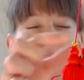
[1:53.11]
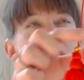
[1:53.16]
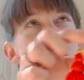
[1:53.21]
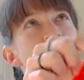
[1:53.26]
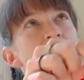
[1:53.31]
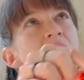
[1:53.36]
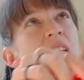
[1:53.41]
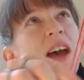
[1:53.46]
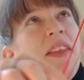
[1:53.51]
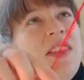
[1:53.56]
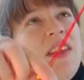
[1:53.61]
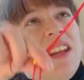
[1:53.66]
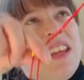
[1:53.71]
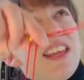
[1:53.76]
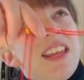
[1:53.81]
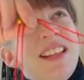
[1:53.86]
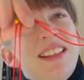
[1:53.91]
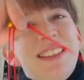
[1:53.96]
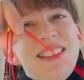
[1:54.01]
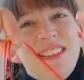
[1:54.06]
and then it
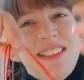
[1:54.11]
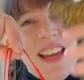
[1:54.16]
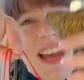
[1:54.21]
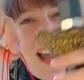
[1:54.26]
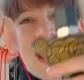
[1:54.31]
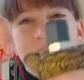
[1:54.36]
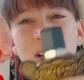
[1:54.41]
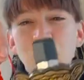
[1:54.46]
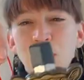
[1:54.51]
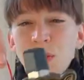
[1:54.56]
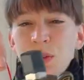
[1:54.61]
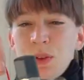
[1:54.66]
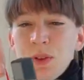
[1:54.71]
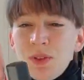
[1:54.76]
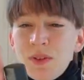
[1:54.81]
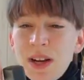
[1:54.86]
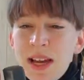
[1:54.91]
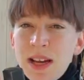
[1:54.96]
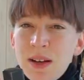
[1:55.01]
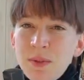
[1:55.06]
gets tangled
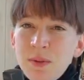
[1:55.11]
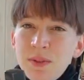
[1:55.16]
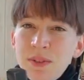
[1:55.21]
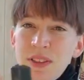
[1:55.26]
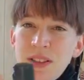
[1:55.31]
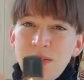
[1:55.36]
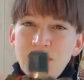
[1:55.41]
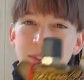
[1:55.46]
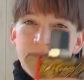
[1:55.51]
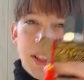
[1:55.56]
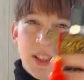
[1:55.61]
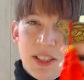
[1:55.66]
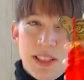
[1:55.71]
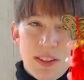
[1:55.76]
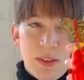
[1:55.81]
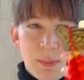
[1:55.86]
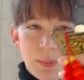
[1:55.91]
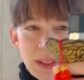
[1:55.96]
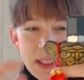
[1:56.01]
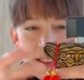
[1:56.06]
around in various
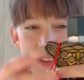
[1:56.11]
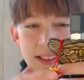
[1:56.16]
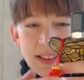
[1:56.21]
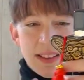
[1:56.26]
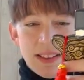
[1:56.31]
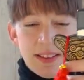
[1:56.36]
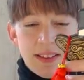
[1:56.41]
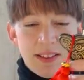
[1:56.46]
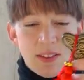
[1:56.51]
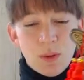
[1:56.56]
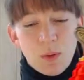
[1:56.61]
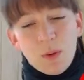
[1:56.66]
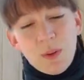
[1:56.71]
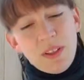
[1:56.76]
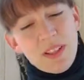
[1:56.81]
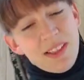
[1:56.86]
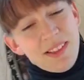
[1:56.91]
places or these